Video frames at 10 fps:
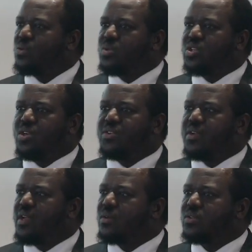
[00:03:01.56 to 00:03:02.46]
Which
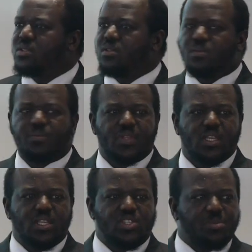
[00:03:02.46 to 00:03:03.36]
country else?
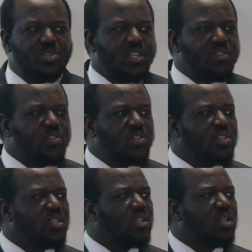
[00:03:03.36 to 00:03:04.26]
Egyptians.
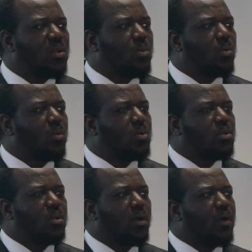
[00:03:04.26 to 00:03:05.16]

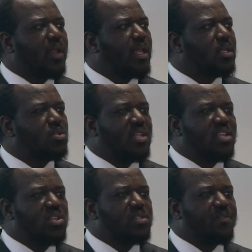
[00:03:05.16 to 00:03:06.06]
Okay, so
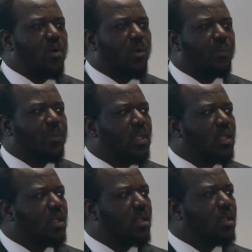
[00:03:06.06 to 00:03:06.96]
that's just four.
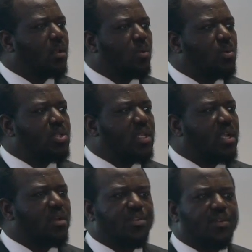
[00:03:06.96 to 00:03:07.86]
Which other
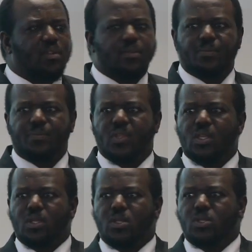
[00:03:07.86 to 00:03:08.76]
country?
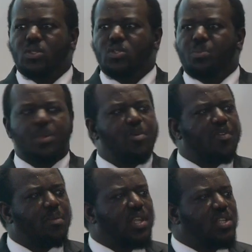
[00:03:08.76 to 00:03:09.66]
So people
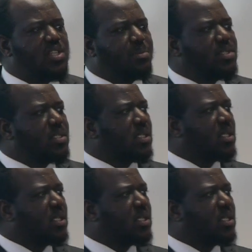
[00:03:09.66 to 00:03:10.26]
from Egypt,